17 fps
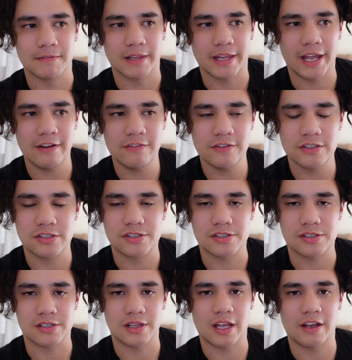life
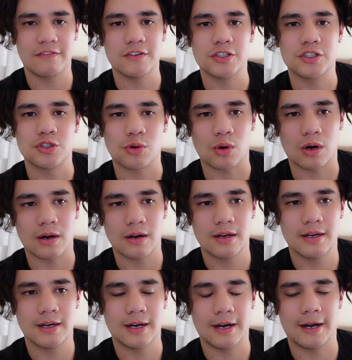is life is short.
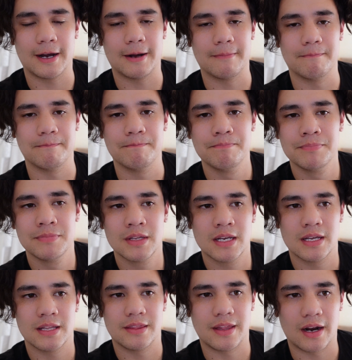Um,
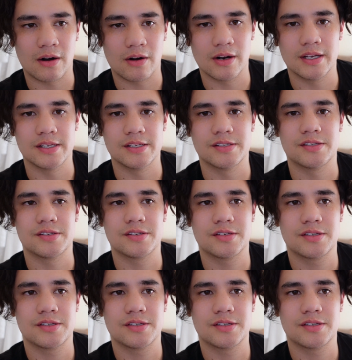there is.